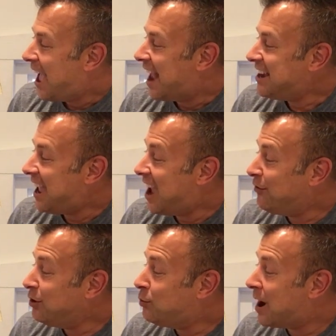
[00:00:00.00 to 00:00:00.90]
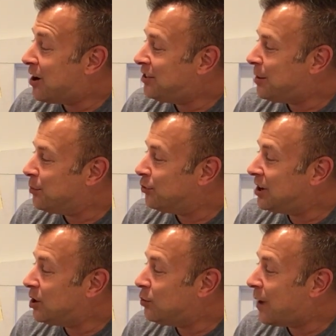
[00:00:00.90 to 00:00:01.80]
and everywhere that
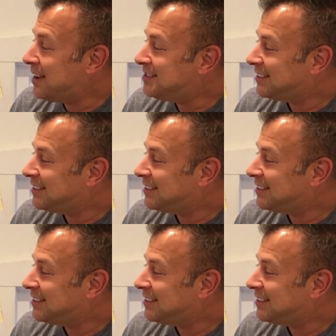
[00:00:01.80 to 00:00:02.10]
Maria went,